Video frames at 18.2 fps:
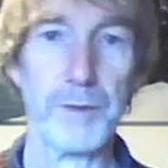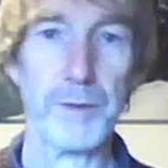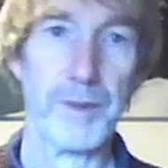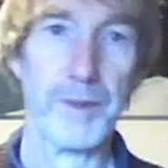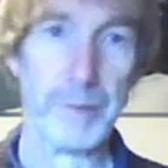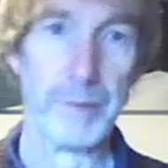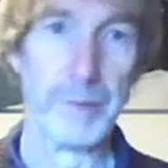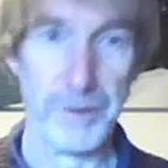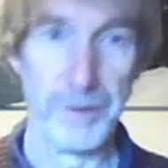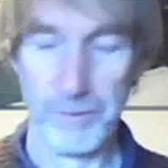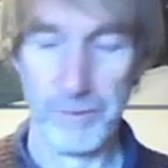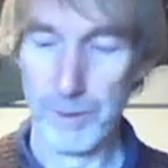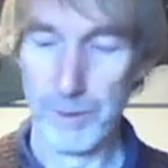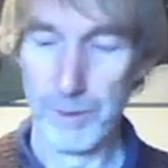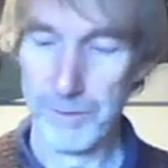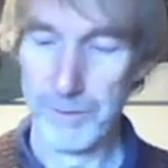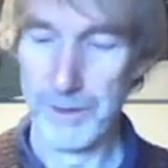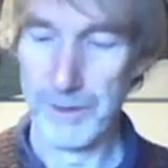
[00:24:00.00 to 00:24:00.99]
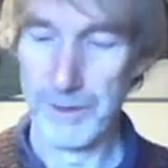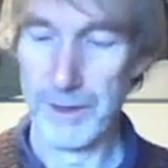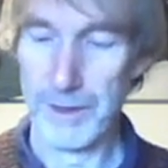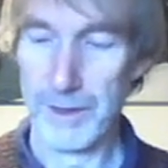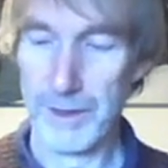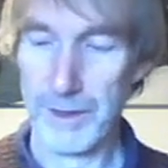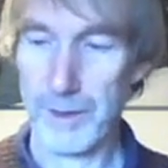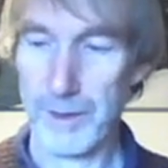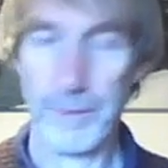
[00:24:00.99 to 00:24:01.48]
the pressure drop for the
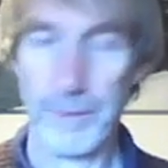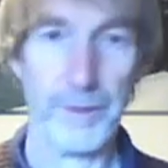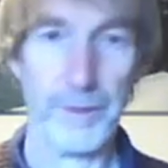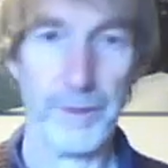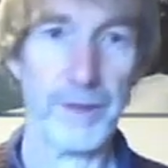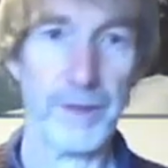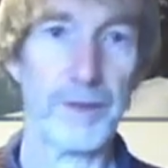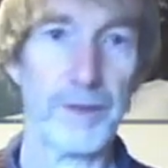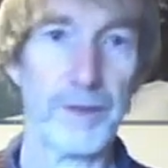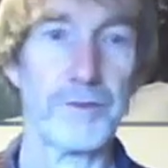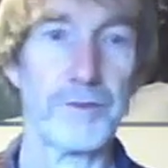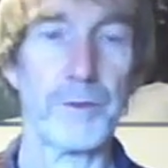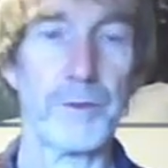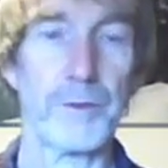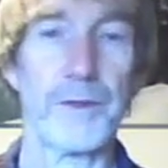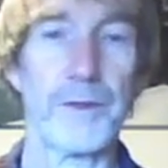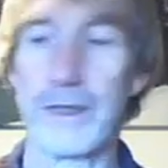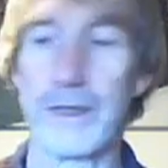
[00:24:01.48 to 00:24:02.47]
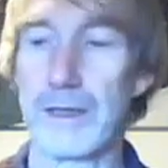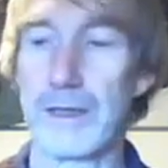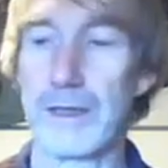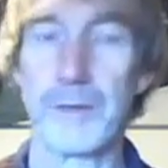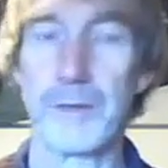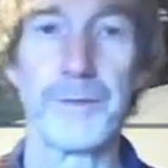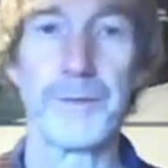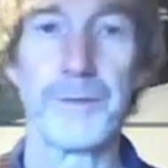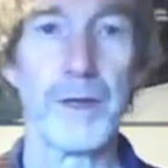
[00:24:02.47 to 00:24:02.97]
industrial cyclone?
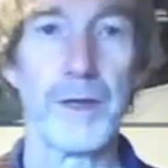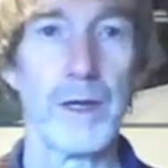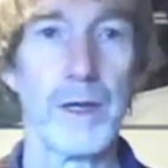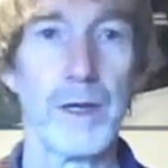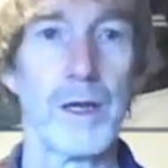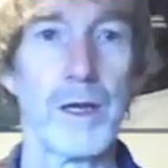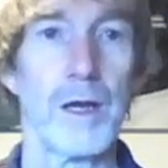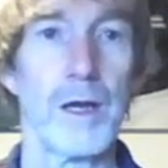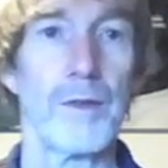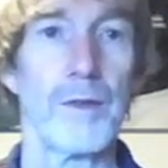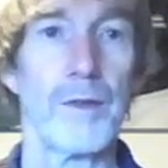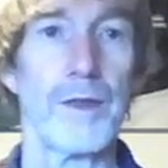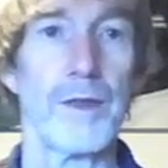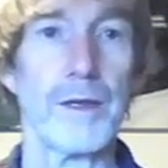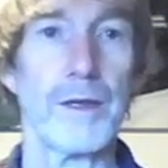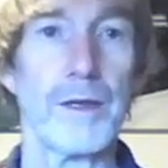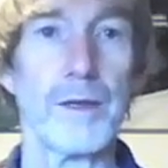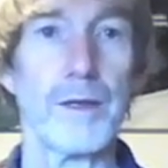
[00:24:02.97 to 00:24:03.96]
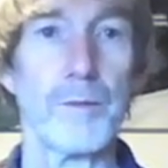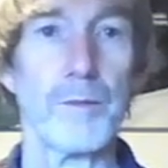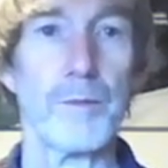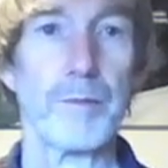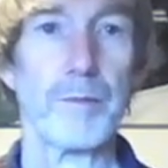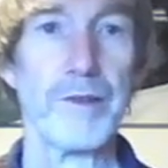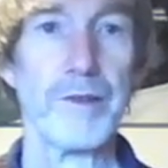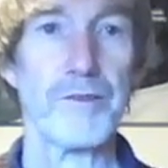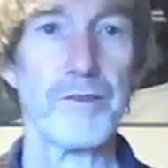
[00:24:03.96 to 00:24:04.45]
The
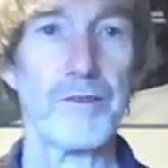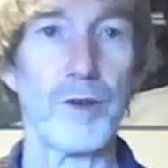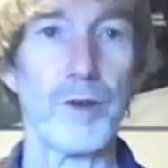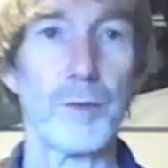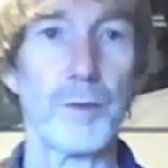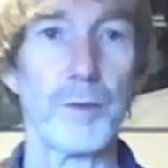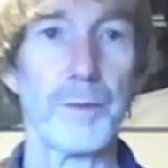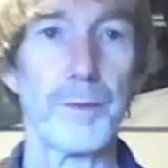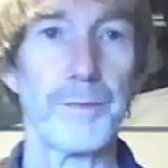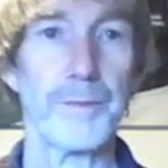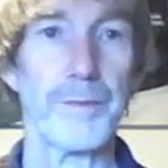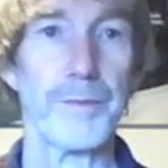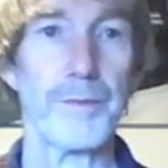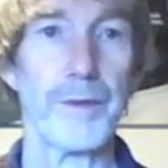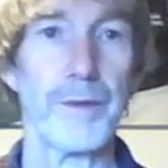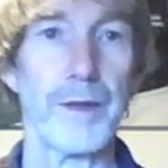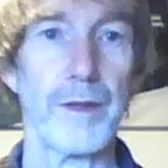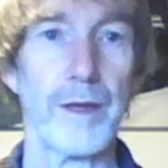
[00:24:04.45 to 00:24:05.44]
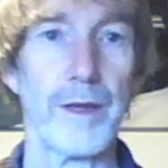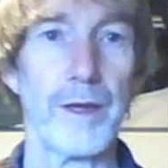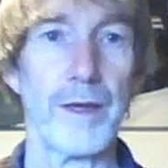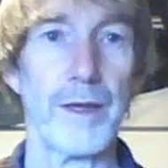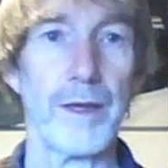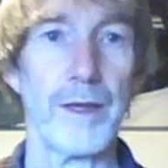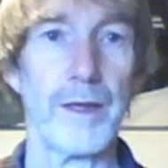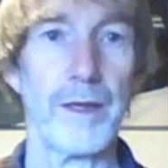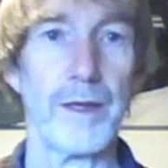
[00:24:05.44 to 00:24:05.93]
pressure drop
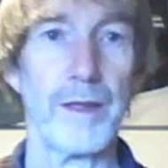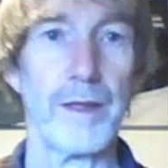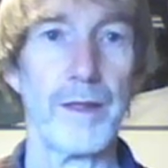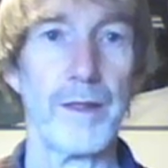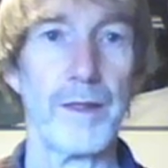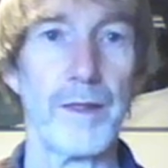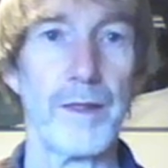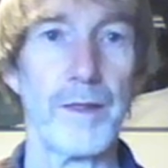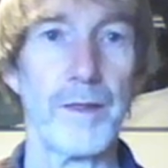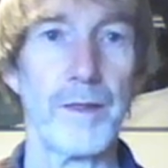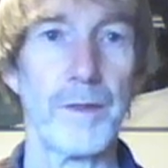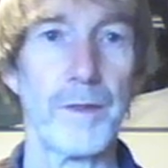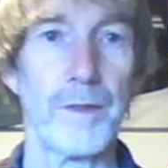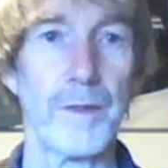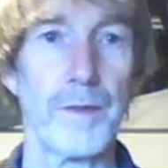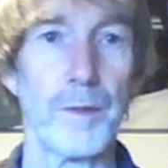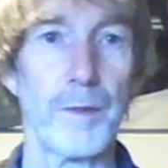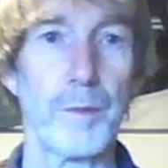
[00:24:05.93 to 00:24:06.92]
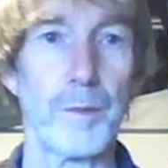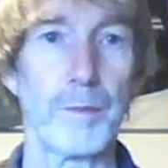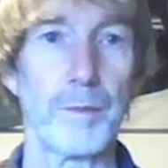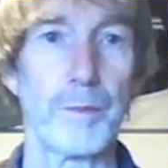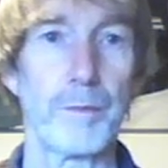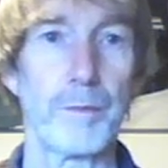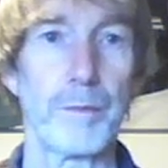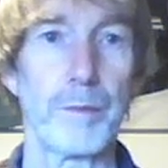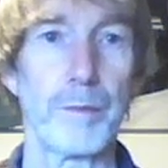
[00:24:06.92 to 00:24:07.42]
is
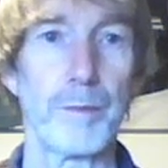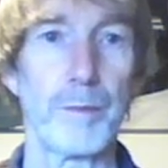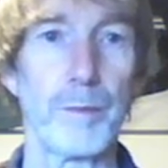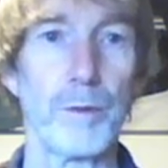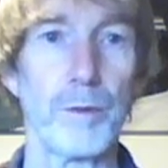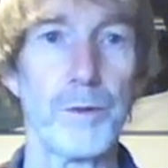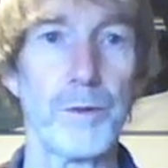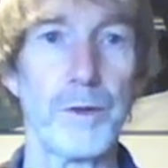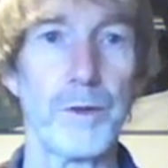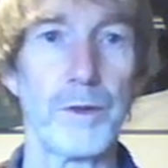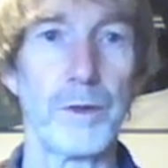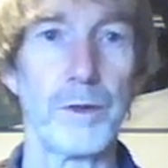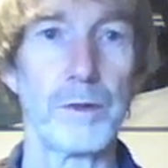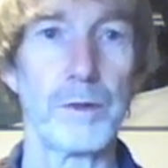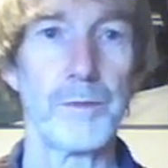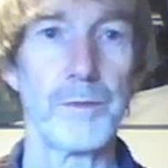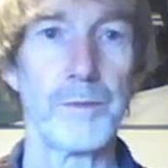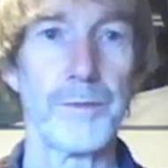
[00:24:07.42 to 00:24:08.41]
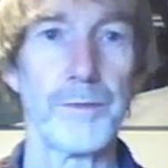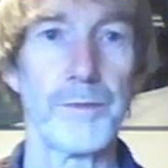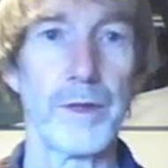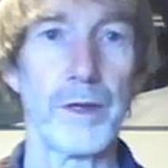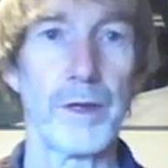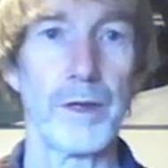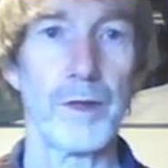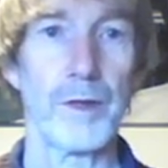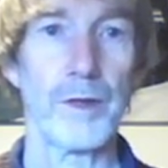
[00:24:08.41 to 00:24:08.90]
proportional
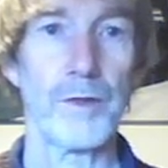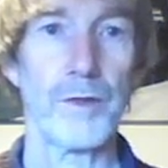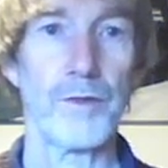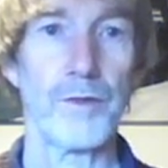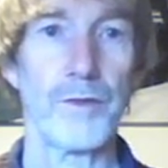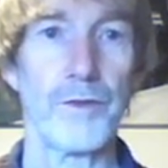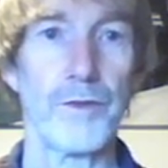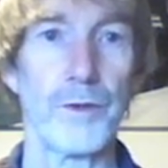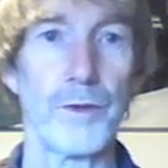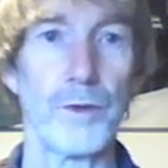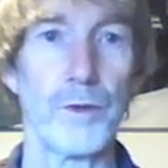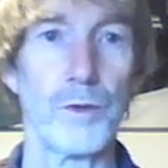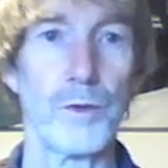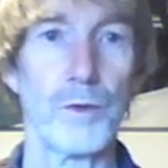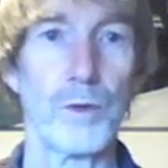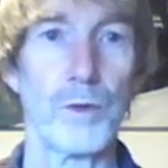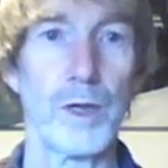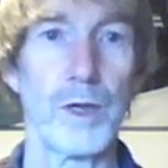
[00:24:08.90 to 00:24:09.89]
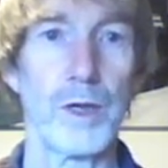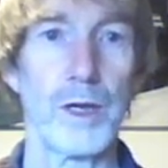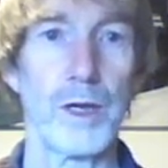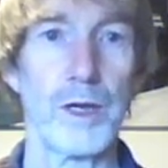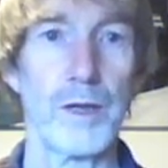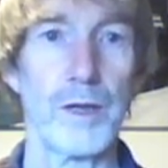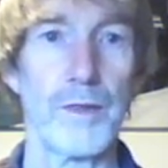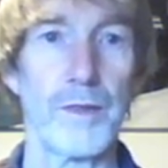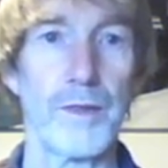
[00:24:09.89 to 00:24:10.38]
to
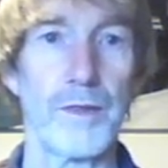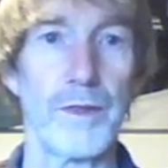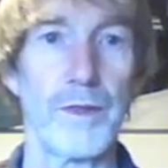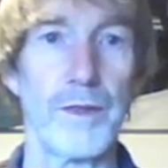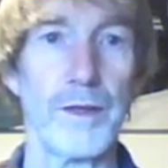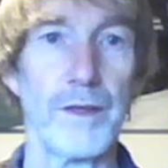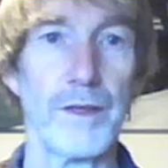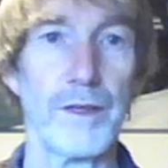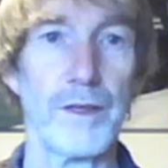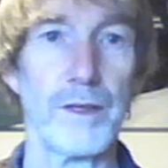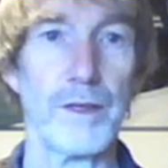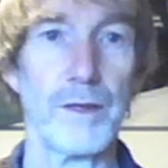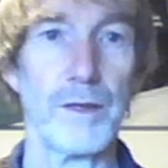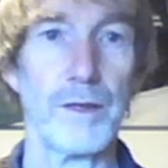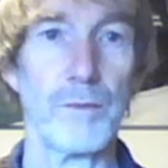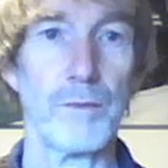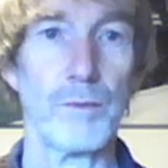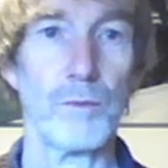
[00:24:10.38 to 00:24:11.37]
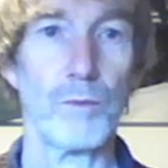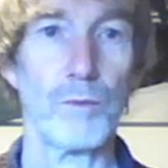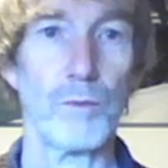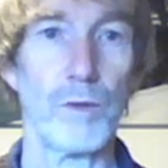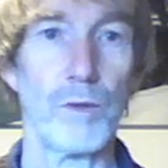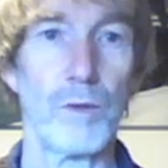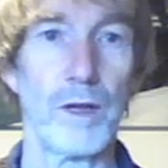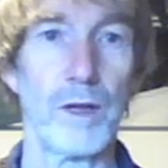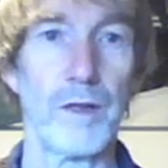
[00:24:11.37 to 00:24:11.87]
the,
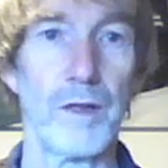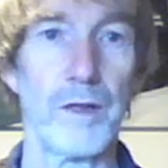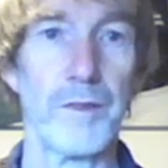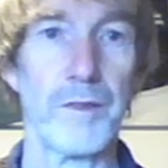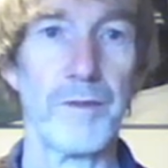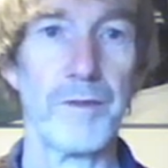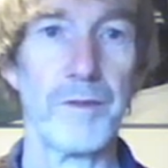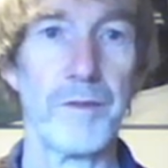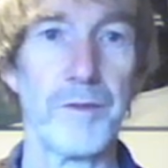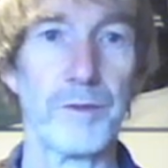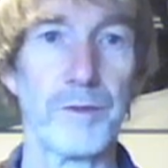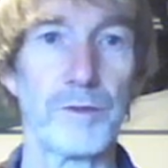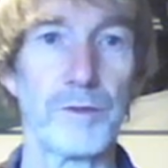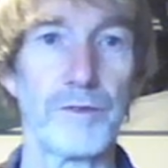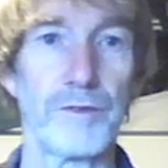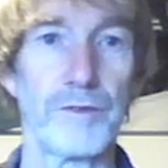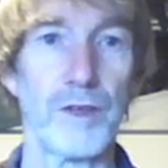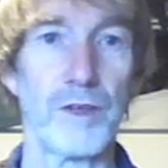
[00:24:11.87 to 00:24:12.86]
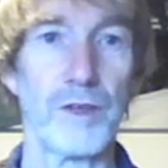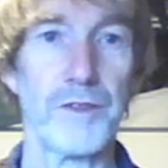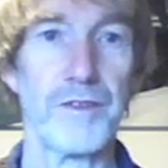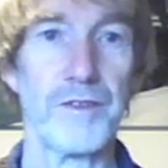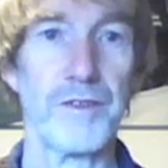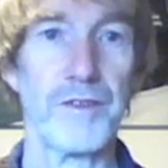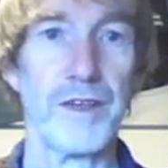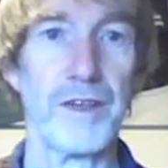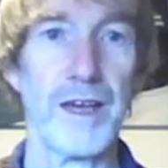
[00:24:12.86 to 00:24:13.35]
well, sometimes it's called velocity
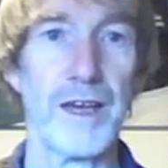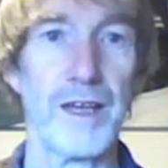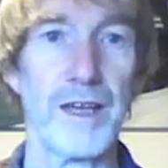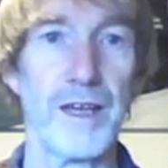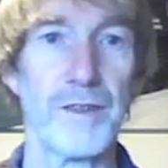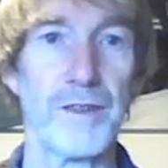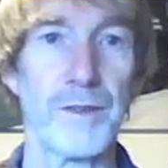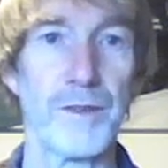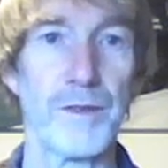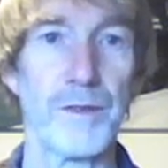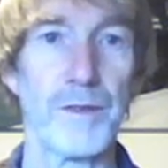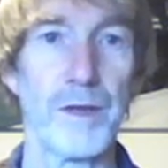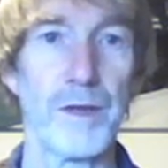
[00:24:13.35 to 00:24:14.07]
heads,